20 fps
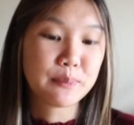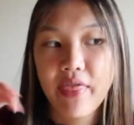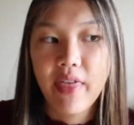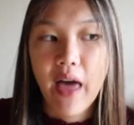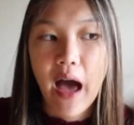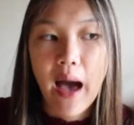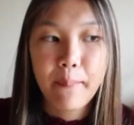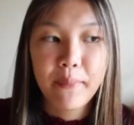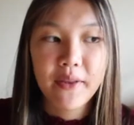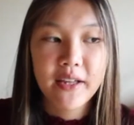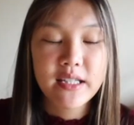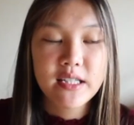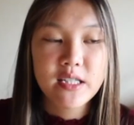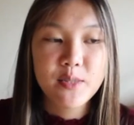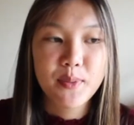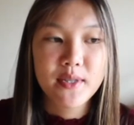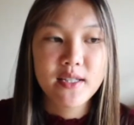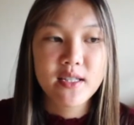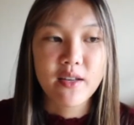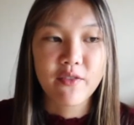That place
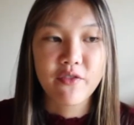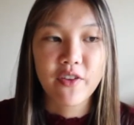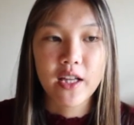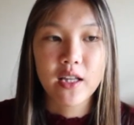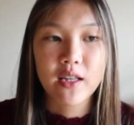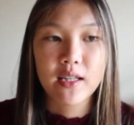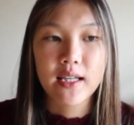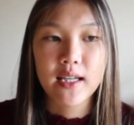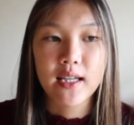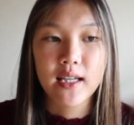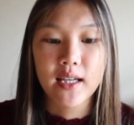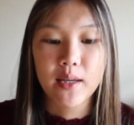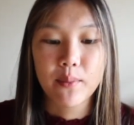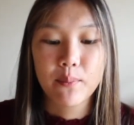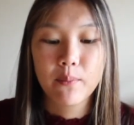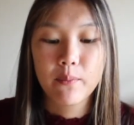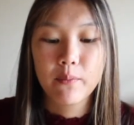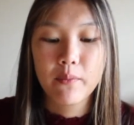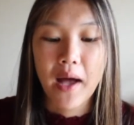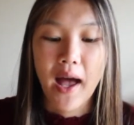specifically
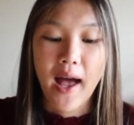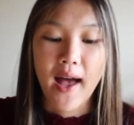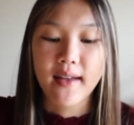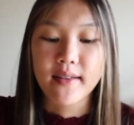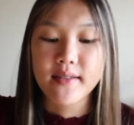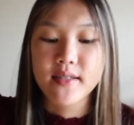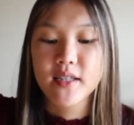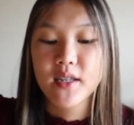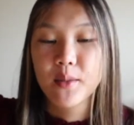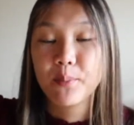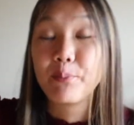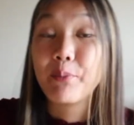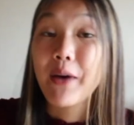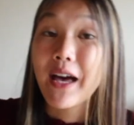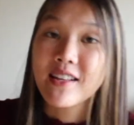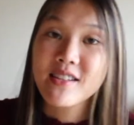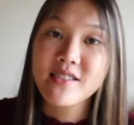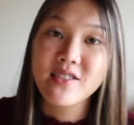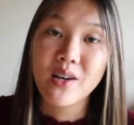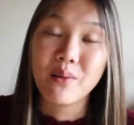has the
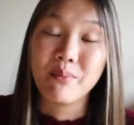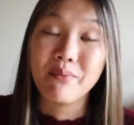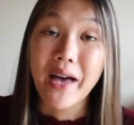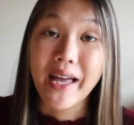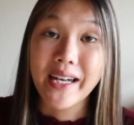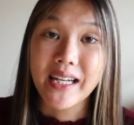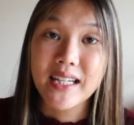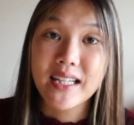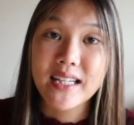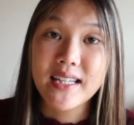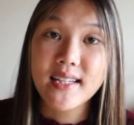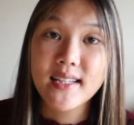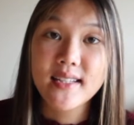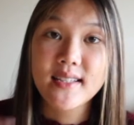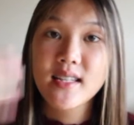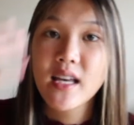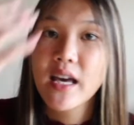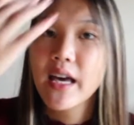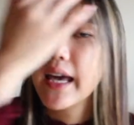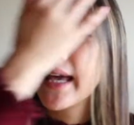best amenities.